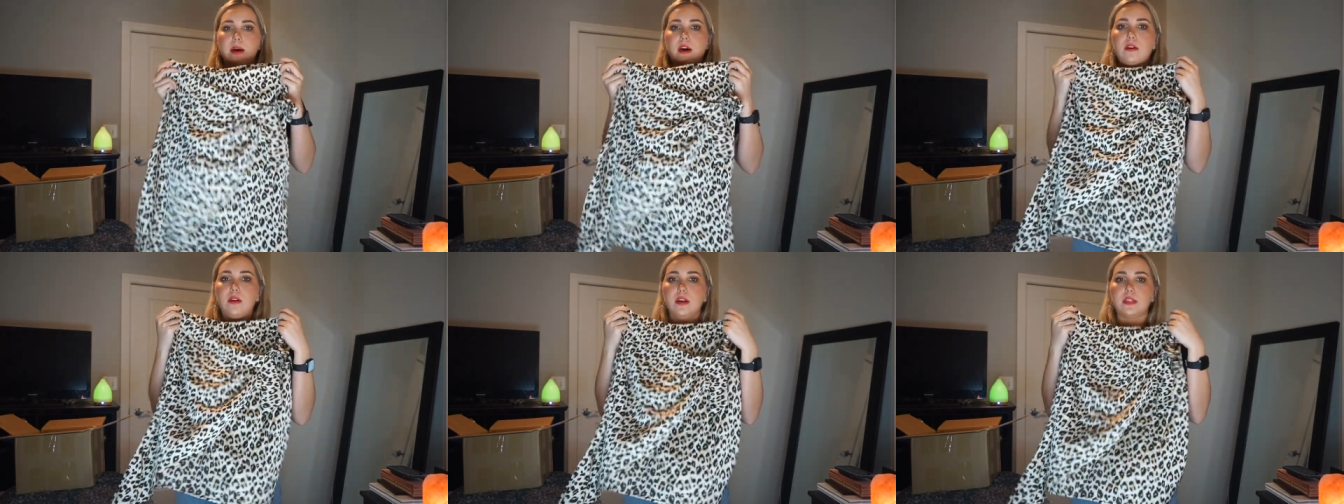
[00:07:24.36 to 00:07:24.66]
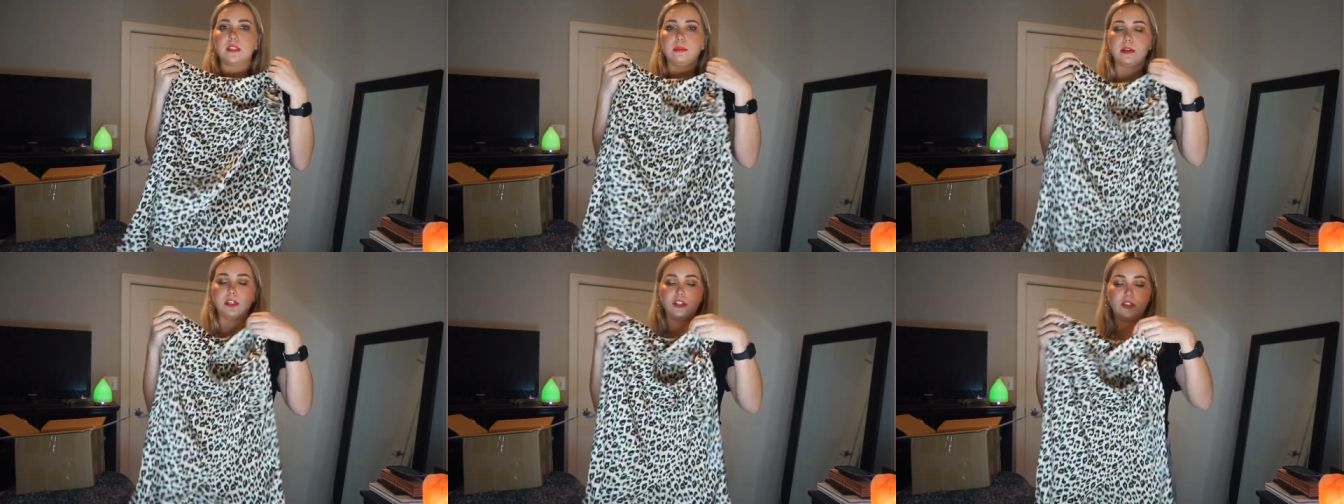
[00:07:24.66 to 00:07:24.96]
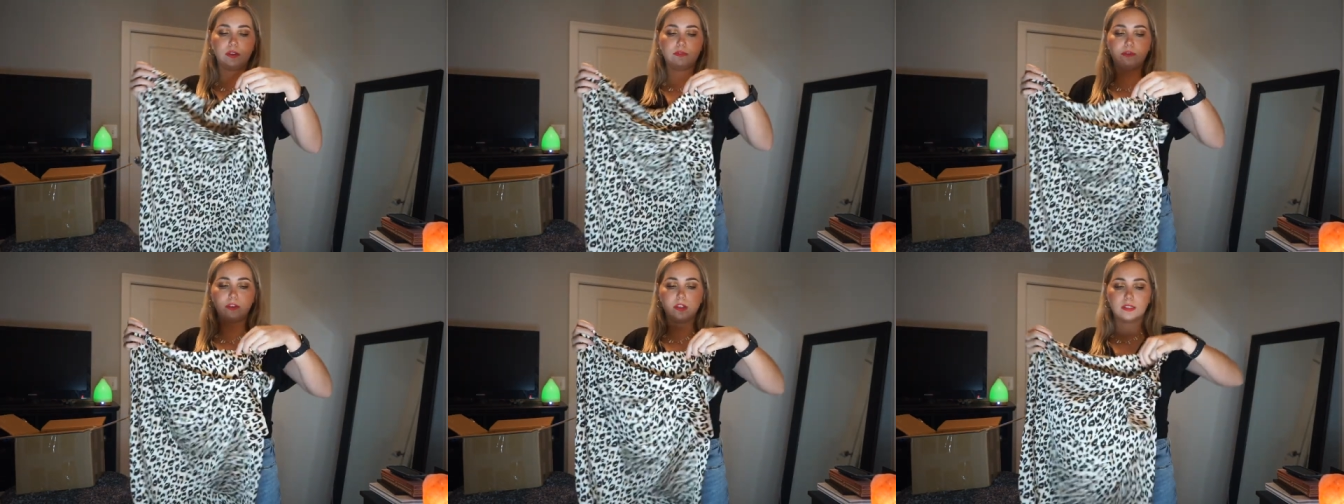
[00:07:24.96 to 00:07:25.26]
about,
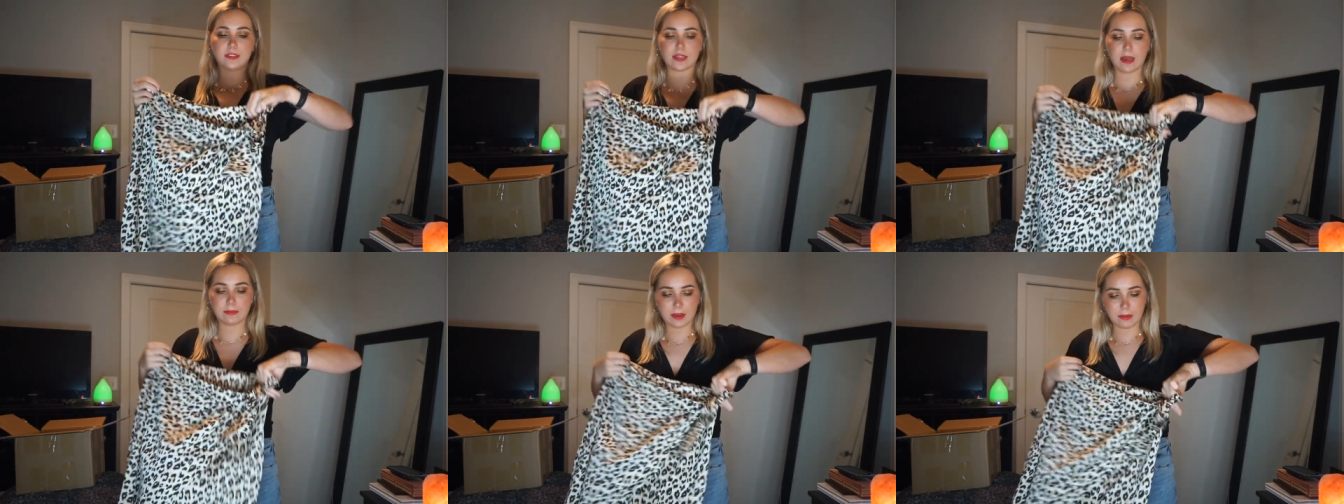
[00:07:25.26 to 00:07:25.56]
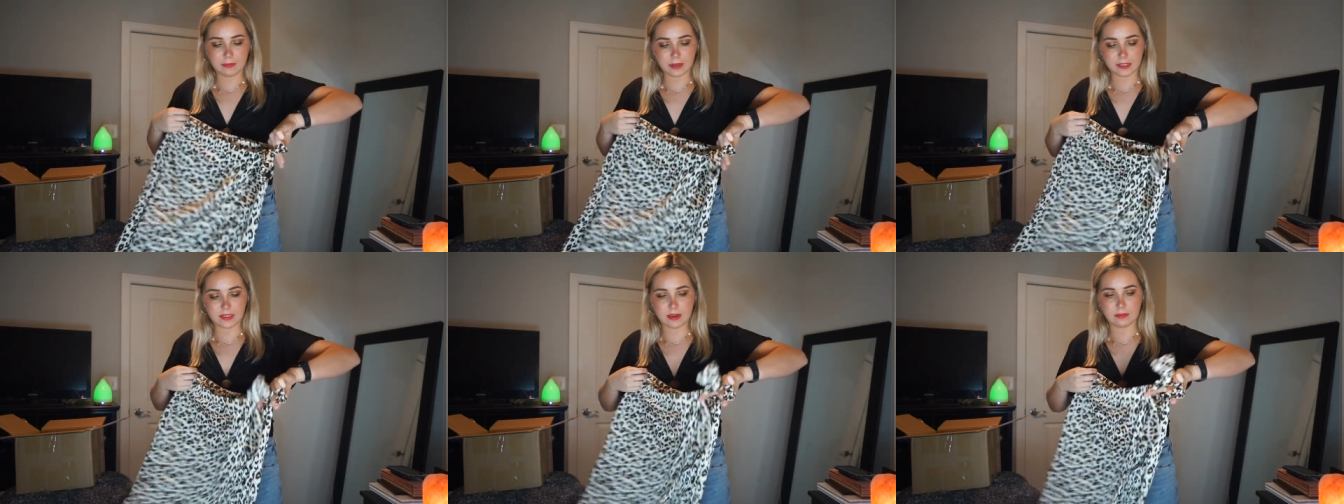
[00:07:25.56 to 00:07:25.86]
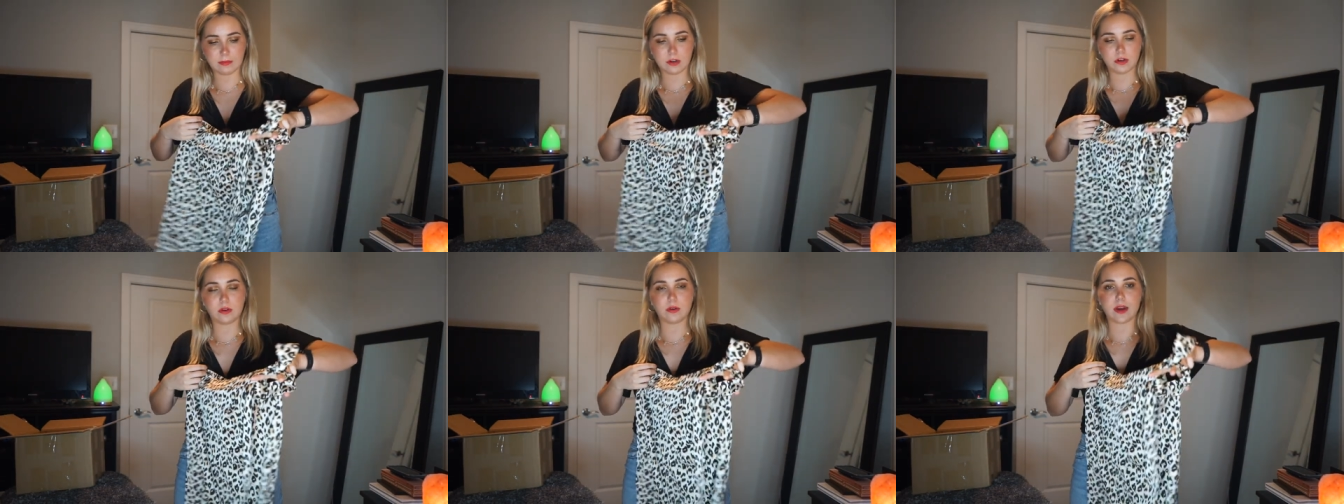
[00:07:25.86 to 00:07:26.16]
especially for this upcoming
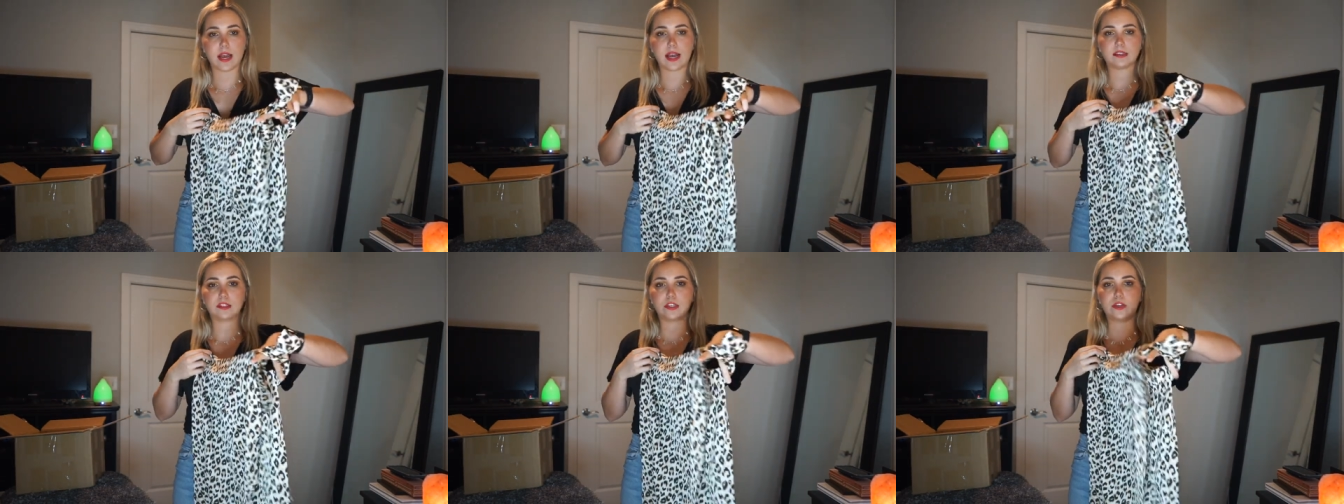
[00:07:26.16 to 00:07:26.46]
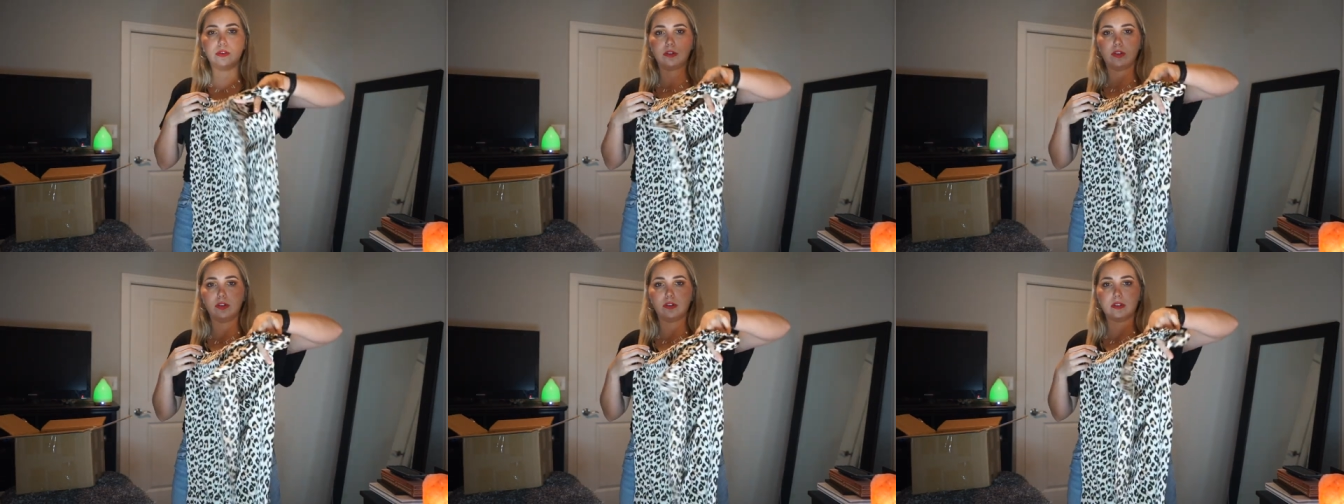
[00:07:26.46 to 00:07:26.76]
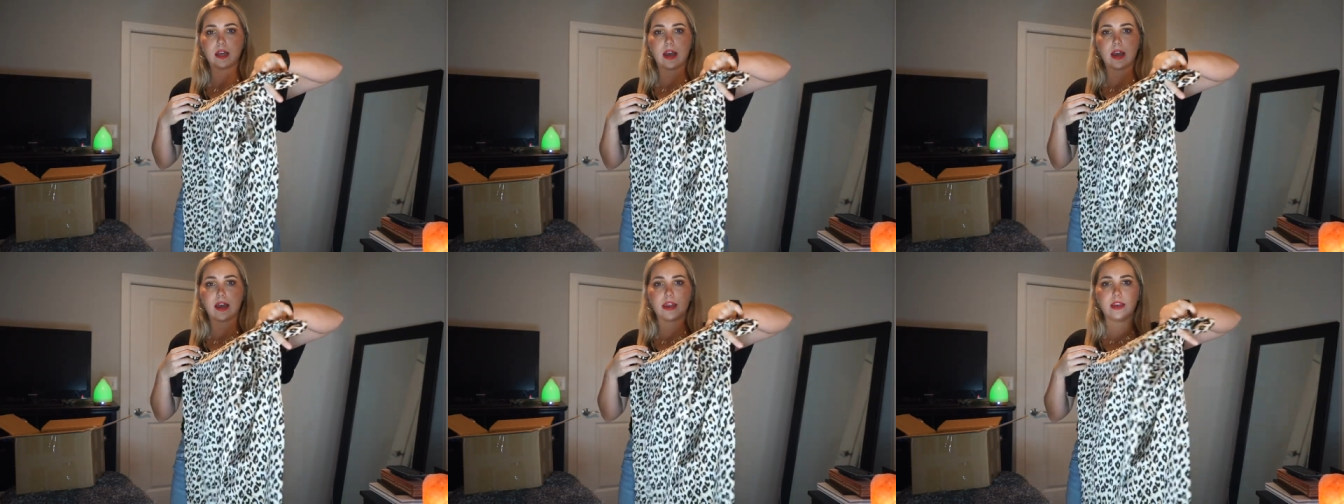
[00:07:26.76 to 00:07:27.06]
summer, oh, it has a cute little
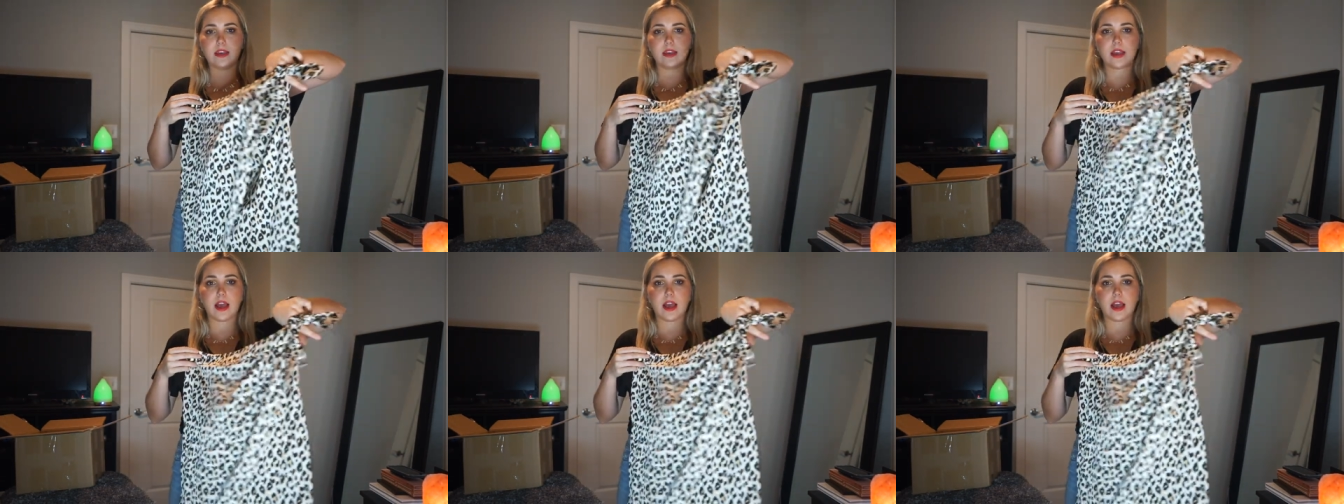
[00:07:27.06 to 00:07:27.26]
tie.